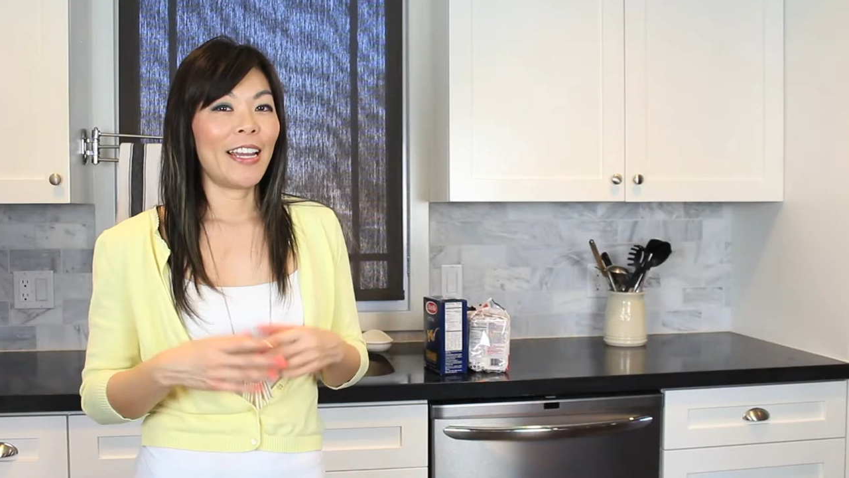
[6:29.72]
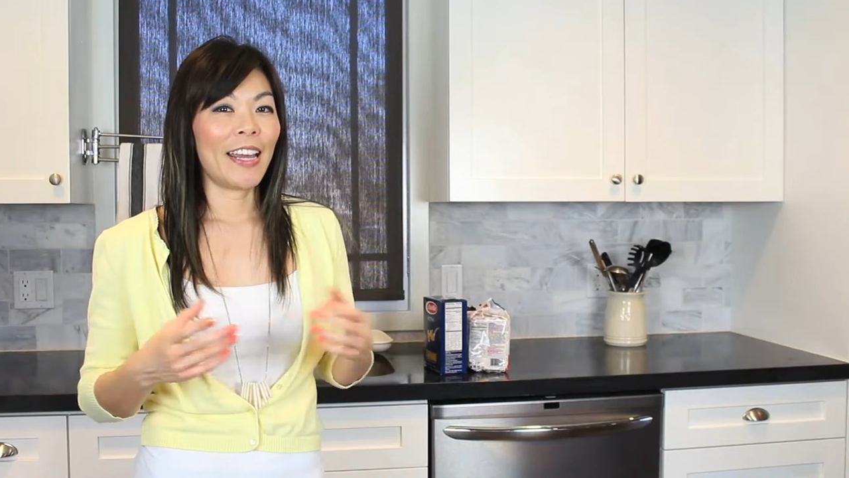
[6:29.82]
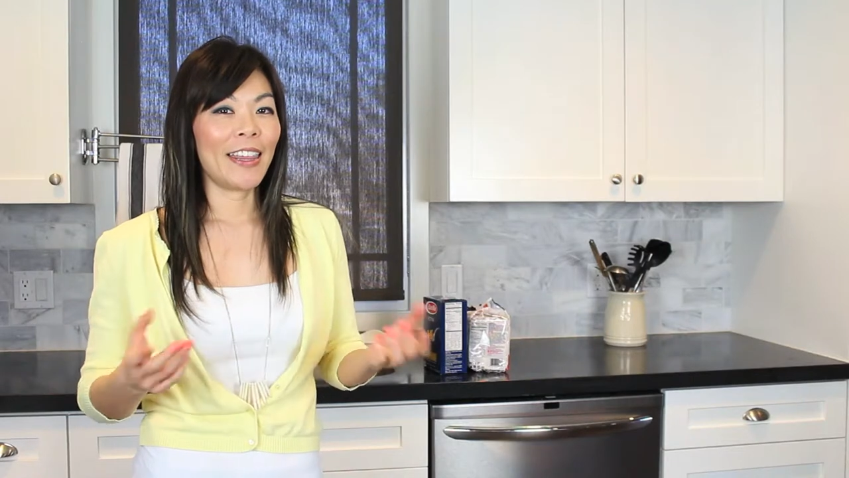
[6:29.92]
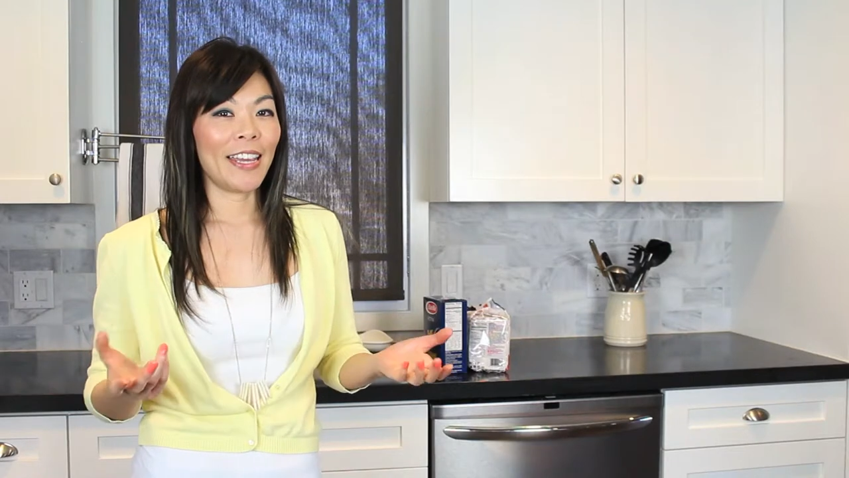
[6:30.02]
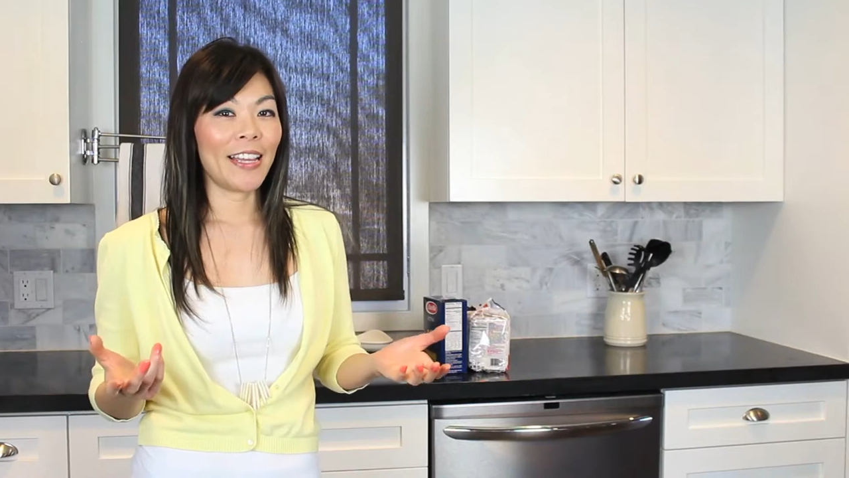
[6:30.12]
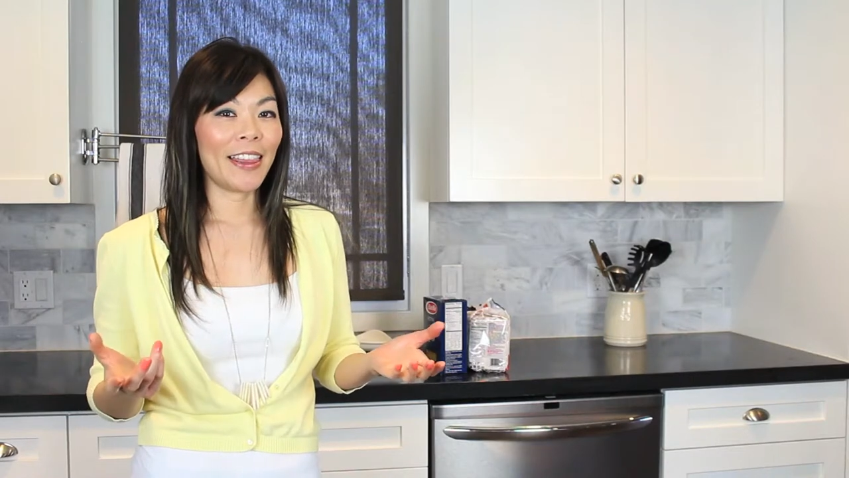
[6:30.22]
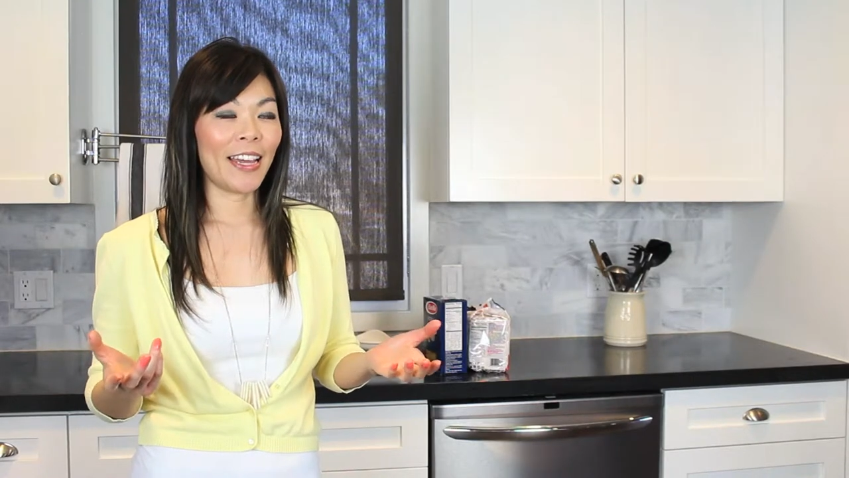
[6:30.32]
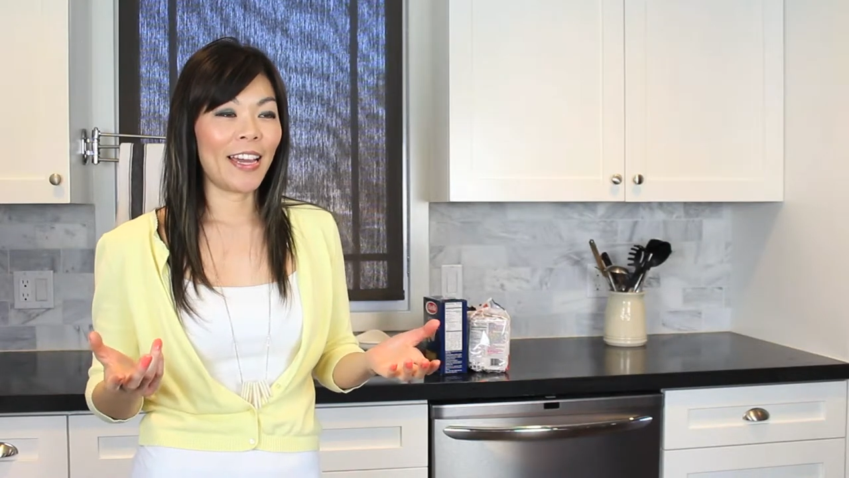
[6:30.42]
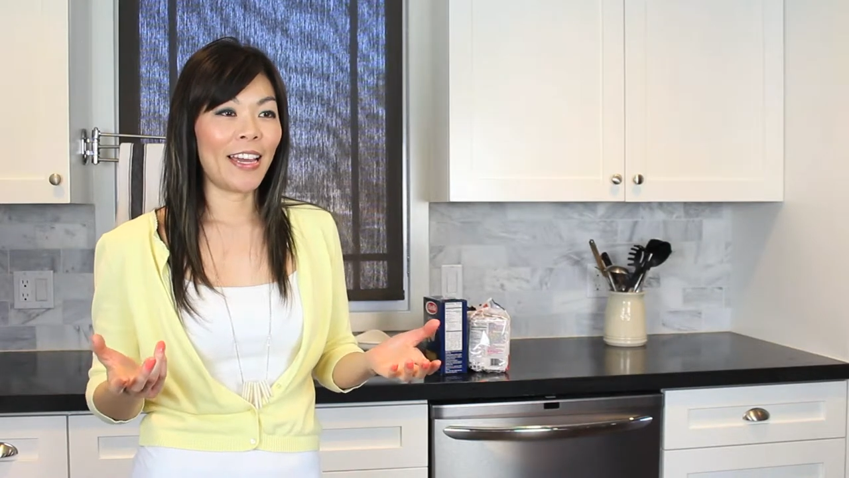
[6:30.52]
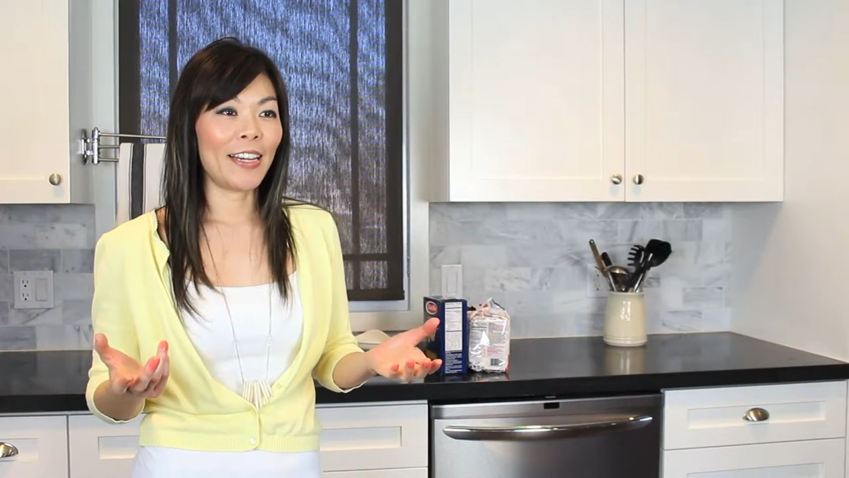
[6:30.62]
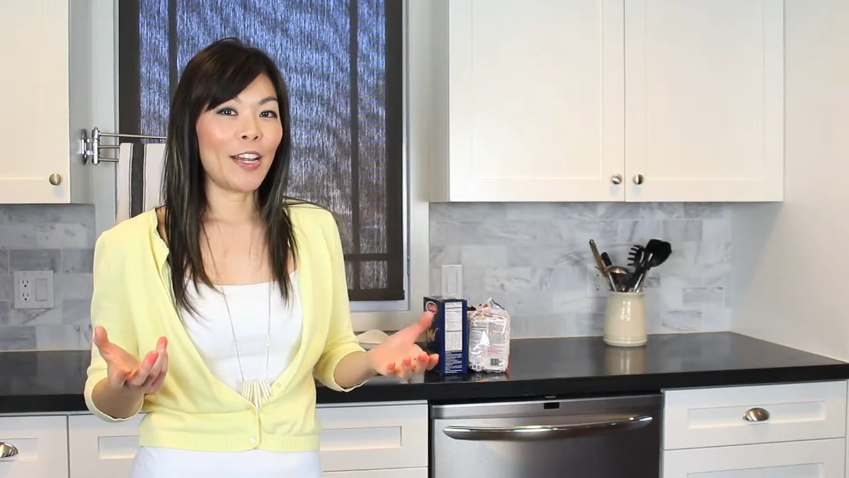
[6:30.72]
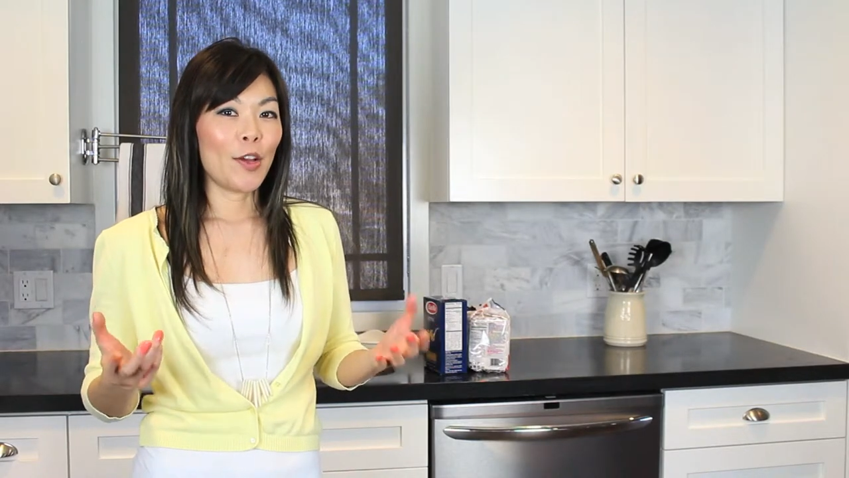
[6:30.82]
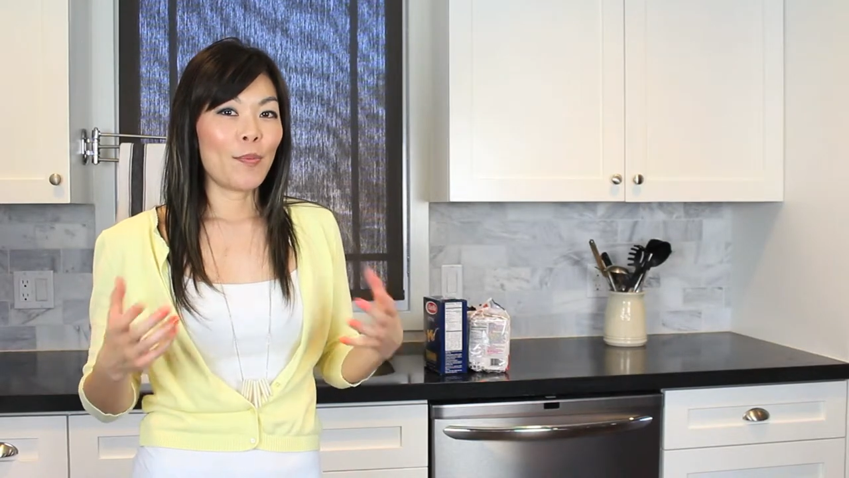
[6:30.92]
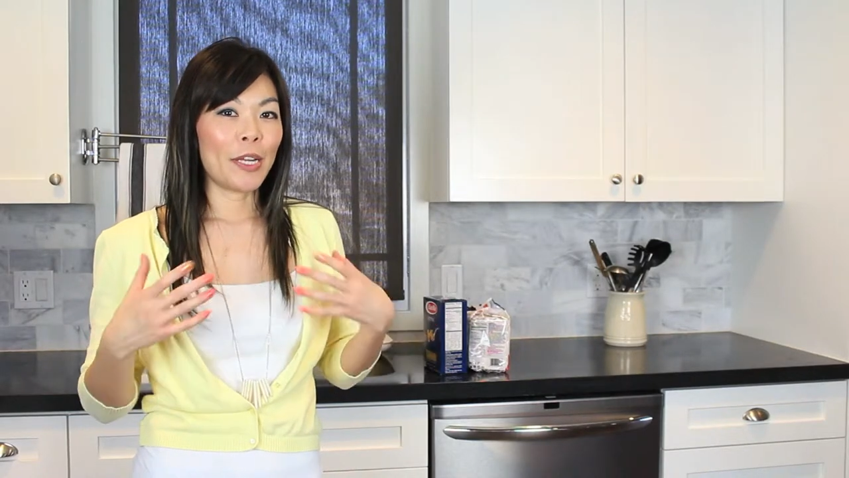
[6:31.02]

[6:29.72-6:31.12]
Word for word: And I think that